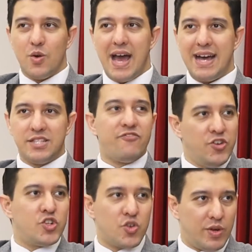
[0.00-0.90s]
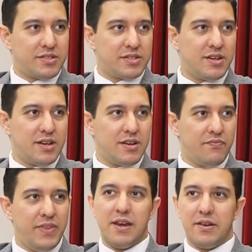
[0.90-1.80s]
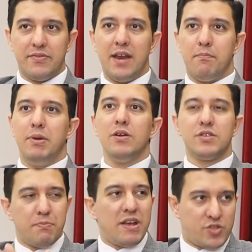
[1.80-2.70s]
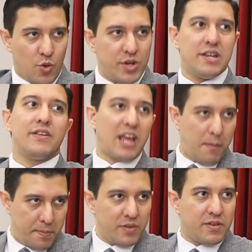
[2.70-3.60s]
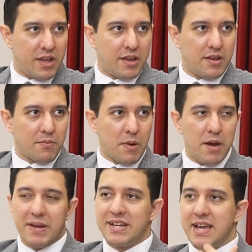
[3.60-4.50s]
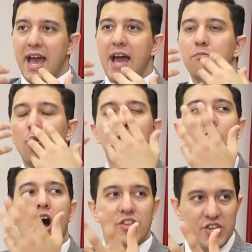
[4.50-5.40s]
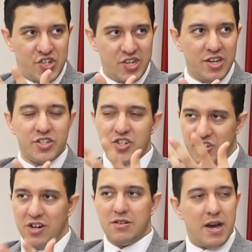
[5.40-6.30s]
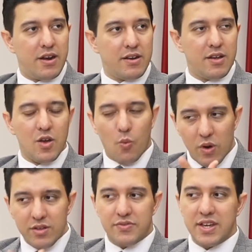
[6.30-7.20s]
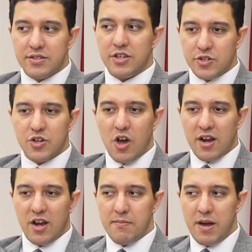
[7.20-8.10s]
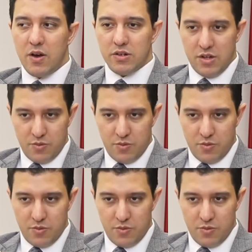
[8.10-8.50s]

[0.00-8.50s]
So as a futurist, that builds my storytelling capability, right? Because I have more knowledge to share about it. One of the things that you're talking about,